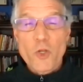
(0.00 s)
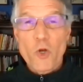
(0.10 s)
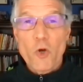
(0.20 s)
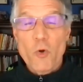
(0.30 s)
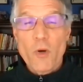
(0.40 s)

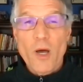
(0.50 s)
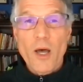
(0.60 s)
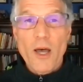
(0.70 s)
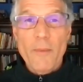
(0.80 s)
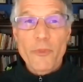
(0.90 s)

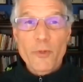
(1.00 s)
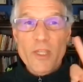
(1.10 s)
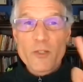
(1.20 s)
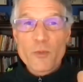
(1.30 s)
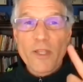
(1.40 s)
So, um,
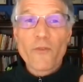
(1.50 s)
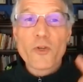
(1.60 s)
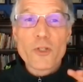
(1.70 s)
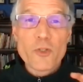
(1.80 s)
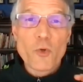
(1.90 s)
three things we'd
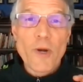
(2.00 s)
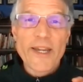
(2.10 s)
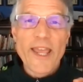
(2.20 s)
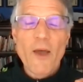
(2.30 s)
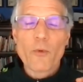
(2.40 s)
love for you to
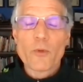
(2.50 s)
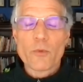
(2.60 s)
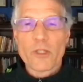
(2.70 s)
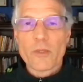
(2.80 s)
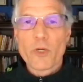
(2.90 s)
do right now,
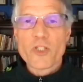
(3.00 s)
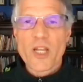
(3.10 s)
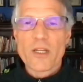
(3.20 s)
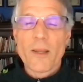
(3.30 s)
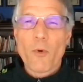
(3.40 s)
and we really
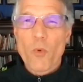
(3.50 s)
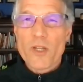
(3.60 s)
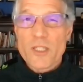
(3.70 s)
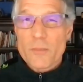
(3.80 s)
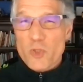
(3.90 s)
appreciate it.
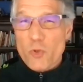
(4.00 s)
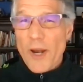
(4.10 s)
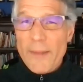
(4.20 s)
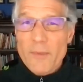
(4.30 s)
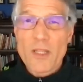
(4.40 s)
Number one,
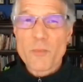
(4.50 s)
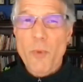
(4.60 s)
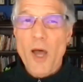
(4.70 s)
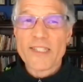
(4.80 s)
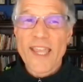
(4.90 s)
subscribe to
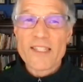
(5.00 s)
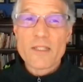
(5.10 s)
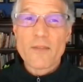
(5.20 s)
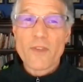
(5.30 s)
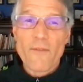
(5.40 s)
this
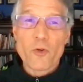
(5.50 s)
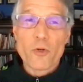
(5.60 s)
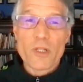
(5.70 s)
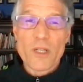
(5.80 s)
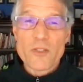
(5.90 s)
podcast if you
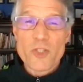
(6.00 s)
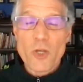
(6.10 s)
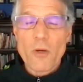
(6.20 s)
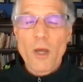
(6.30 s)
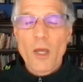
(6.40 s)
haven't already
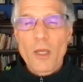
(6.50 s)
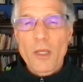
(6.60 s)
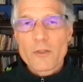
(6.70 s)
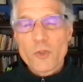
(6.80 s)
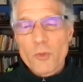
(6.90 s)
done so.
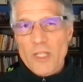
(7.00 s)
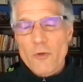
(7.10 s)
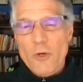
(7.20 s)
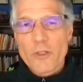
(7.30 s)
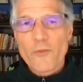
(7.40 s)
Do it
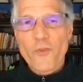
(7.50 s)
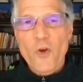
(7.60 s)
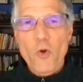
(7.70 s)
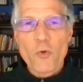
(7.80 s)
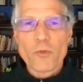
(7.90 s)
either on your
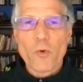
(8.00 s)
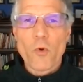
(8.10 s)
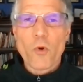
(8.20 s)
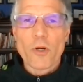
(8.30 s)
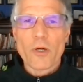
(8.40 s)

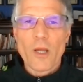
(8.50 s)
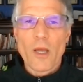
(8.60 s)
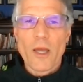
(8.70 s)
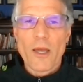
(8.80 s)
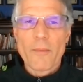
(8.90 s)
phone or
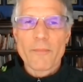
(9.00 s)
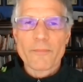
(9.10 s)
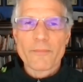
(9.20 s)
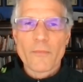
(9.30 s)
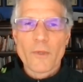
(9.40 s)

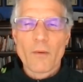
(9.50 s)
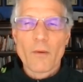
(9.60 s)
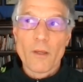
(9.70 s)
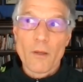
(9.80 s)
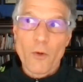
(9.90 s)
um,
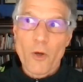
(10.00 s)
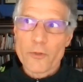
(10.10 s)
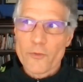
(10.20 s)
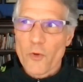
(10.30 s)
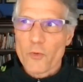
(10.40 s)
well, on
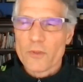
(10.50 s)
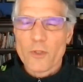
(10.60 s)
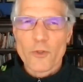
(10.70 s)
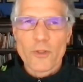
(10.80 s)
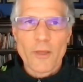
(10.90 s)
your phone,
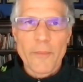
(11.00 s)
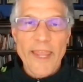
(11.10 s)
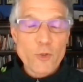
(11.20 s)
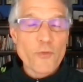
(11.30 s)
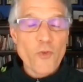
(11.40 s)
your uh,
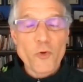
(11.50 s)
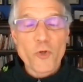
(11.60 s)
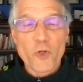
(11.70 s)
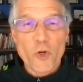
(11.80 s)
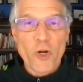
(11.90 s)
Android phone
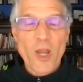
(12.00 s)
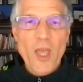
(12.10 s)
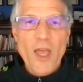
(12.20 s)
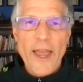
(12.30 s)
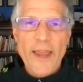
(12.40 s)
or your
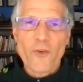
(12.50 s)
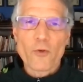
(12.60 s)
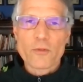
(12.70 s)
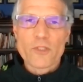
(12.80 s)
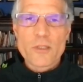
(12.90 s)

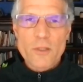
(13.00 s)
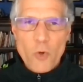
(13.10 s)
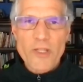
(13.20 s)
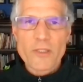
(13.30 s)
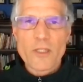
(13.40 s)
iPhone, just
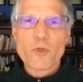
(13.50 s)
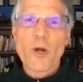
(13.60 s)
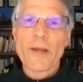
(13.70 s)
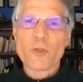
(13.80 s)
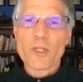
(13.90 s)
go ahead and
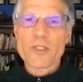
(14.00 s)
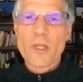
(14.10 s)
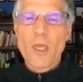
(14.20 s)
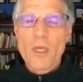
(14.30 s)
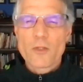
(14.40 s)
subscribe to us.
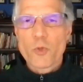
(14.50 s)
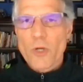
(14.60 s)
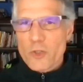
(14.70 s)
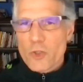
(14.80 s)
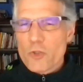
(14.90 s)
Do it
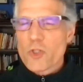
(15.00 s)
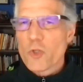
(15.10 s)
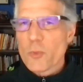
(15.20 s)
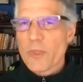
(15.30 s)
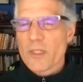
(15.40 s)
on
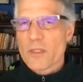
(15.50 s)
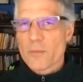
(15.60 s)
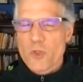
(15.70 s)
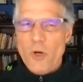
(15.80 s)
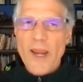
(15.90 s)
YouTube, hit the
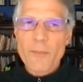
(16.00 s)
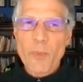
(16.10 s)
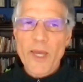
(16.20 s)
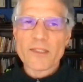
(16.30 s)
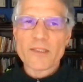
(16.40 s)
subscribe
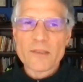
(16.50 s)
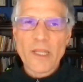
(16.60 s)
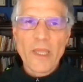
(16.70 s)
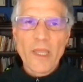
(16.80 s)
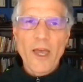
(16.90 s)
button,
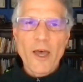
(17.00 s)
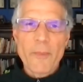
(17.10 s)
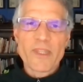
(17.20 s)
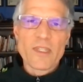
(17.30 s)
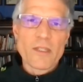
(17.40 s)

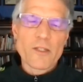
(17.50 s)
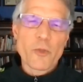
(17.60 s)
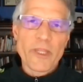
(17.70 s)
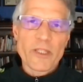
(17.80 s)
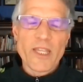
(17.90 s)
um, and then the
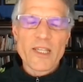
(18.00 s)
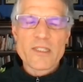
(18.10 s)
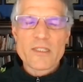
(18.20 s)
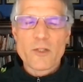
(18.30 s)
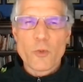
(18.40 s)
little bell
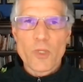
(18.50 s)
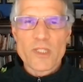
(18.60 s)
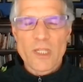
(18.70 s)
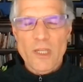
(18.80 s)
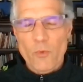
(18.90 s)
next to
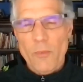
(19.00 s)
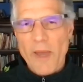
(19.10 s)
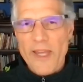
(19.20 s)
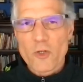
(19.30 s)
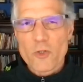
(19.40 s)
it to get
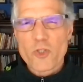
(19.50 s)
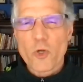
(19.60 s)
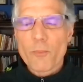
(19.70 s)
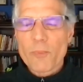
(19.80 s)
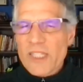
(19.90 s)
reminders.
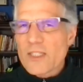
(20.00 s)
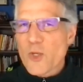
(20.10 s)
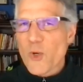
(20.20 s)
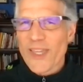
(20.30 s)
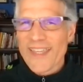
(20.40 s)
So please
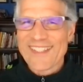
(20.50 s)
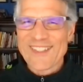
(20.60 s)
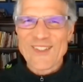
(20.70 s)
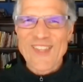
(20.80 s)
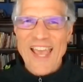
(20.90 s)
go ahead and
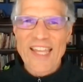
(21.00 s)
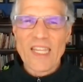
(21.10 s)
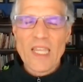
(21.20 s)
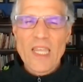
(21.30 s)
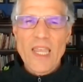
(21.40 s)
do that.
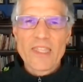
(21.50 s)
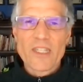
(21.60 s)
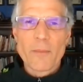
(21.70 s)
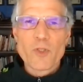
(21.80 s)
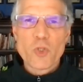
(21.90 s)
And then
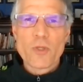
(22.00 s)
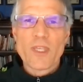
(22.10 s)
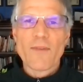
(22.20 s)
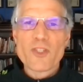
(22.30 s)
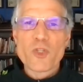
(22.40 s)
number two,
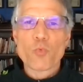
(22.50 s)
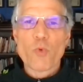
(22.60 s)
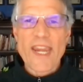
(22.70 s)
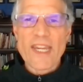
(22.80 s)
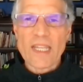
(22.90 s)
give us a
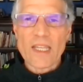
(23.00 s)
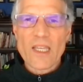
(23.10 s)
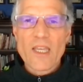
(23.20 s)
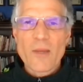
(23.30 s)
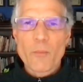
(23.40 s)
rating,
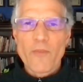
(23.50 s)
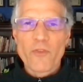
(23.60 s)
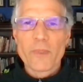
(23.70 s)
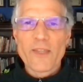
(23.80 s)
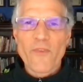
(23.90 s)

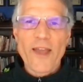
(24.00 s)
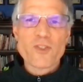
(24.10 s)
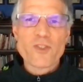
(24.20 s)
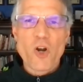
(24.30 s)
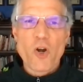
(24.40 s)
preferably five
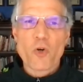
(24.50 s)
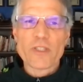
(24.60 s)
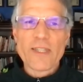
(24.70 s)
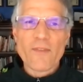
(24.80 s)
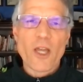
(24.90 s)
star, or
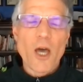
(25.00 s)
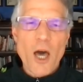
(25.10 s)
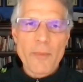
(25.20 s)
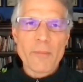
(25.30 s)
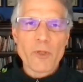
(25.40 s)
leave a
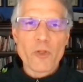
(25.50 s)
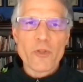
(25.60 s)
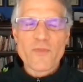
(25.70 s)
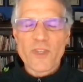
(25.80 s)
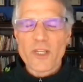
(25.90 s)
comment below
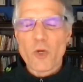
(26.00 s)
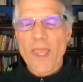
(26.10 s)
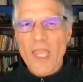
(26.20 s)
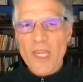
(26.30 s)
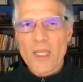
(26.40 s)
this video.
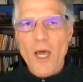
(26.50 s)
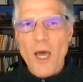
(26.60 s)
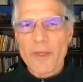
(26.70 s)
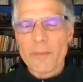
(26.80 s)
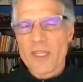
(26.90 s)
Any
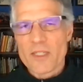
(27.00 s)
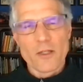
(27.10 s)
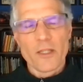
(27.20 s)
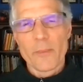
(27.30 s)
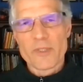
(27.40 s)
comment because
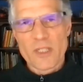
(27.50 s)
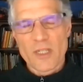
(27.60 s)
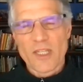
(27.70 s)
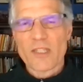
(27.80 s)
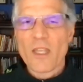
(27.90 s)
it'll help us to
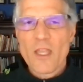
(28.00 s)
get